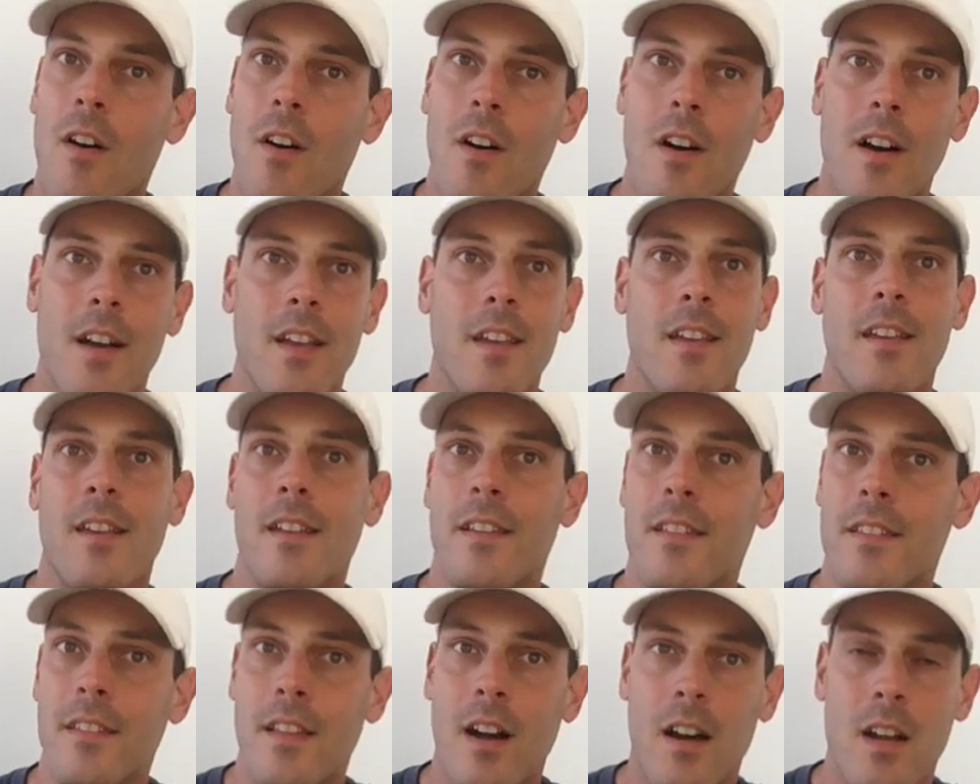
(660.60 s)
guy,
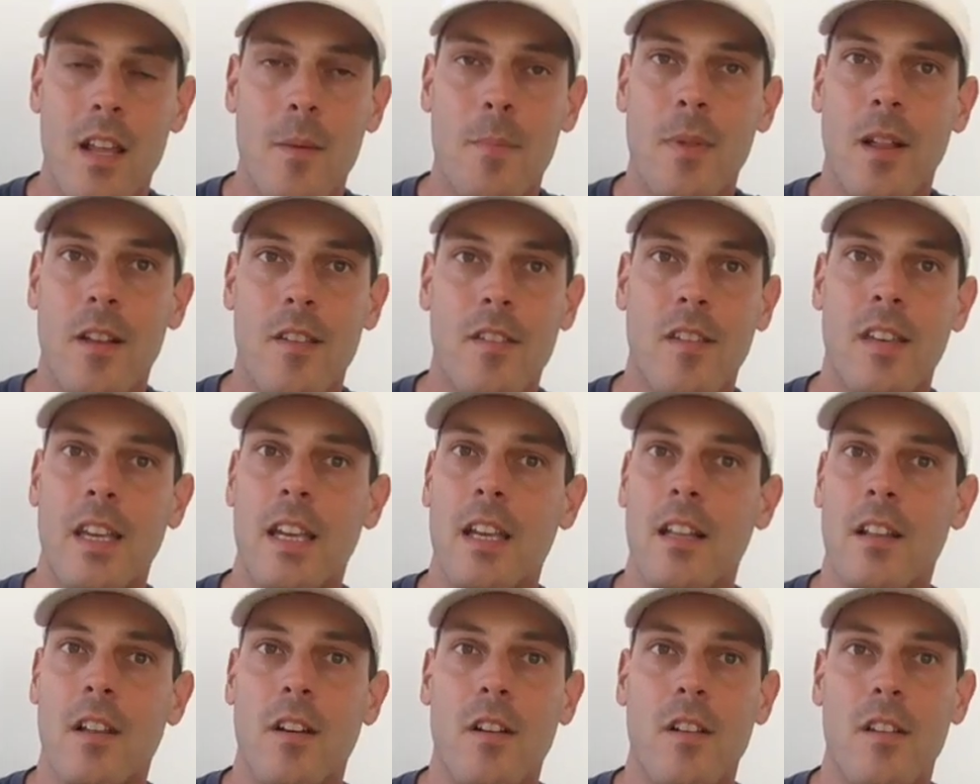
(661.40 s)
90 plus
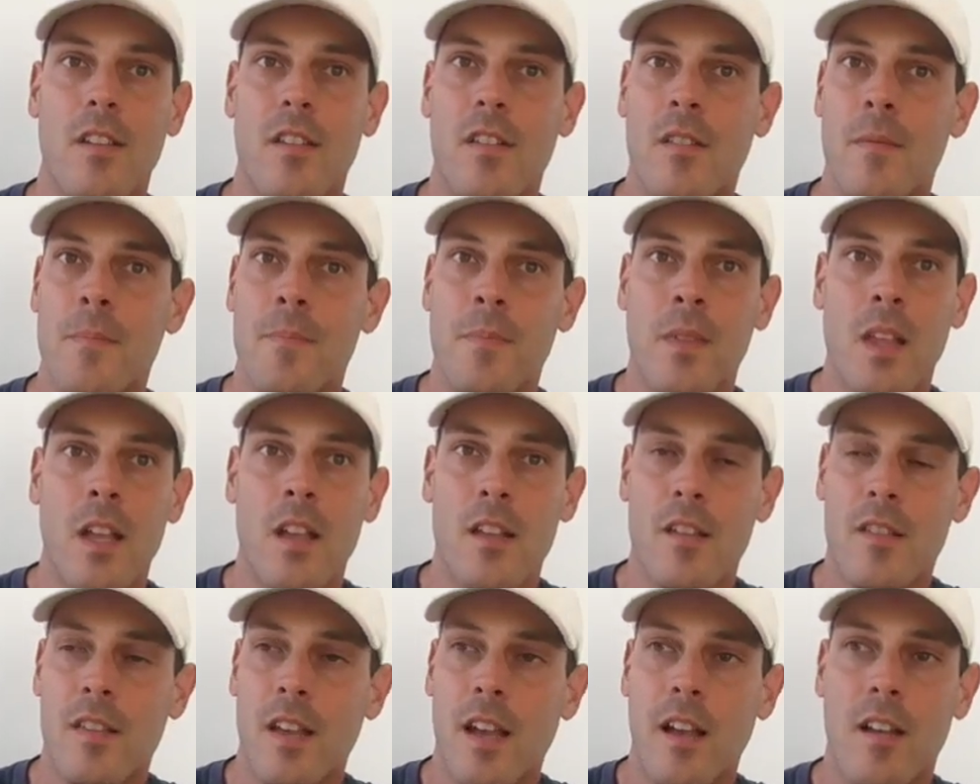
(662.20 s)
kilos,
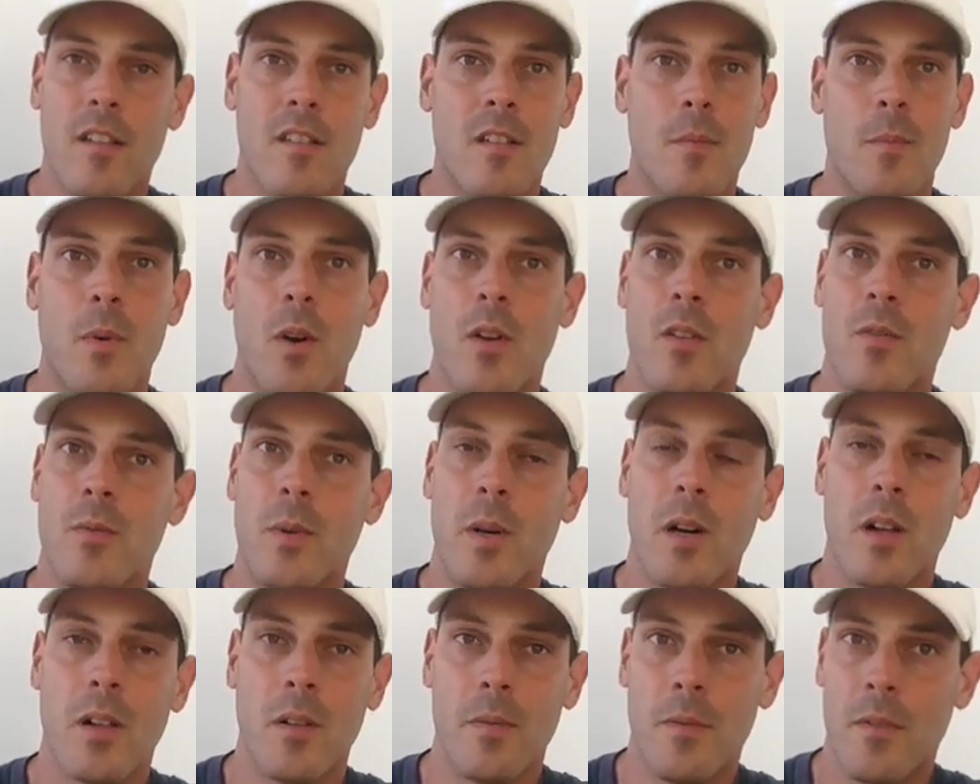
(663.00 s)
sails the boat
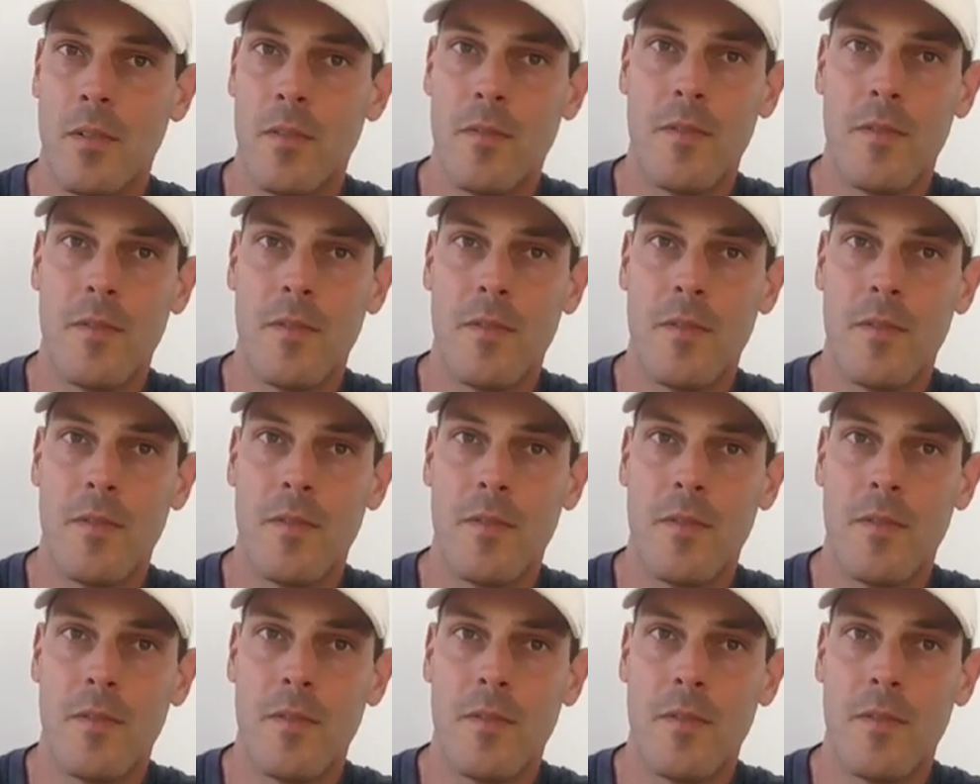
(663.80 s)
well,